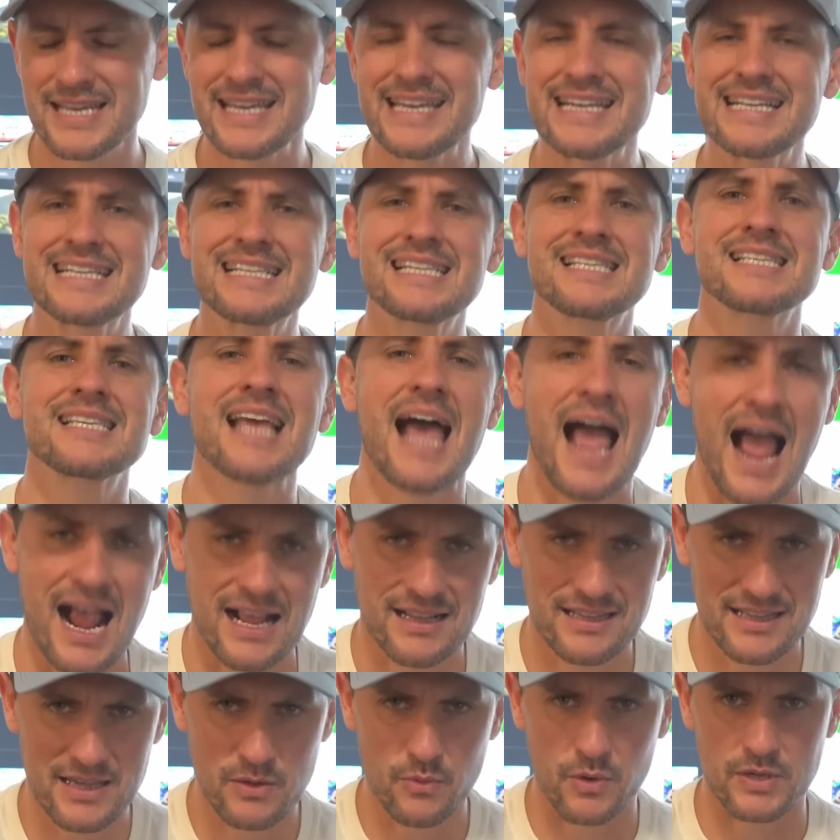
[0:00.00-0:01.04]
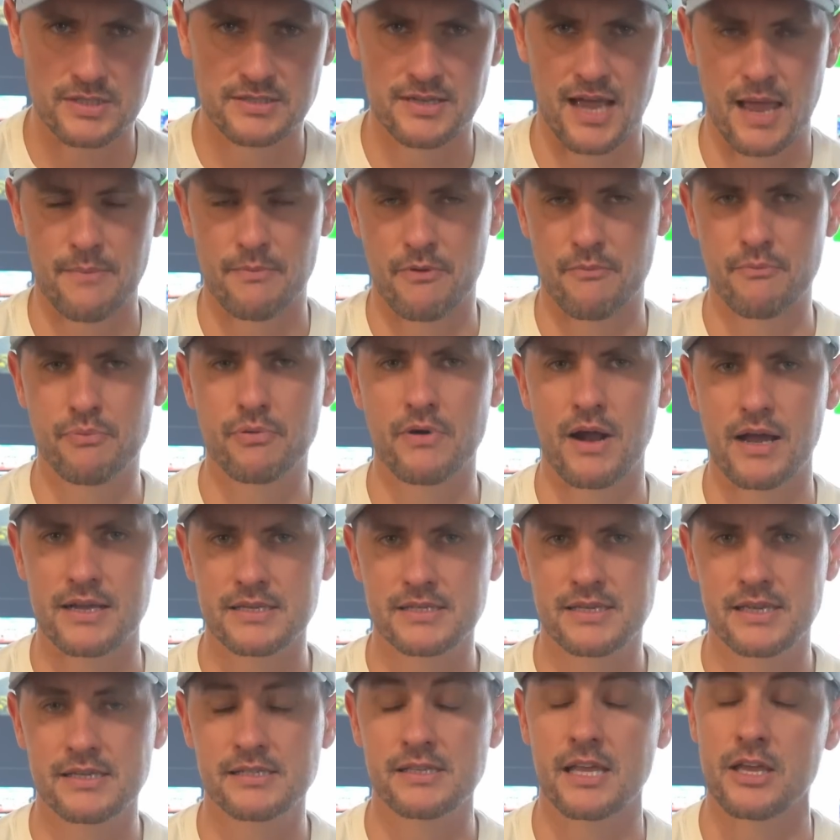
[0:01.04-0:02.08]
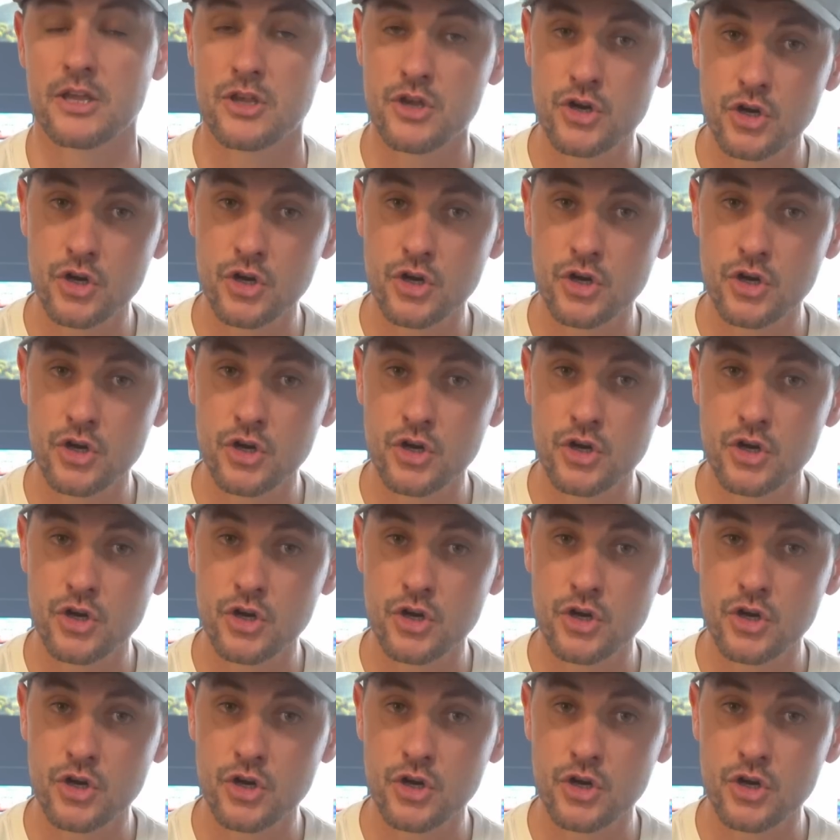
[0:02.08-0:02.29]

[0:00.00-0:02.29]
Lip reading: exactly what type of process that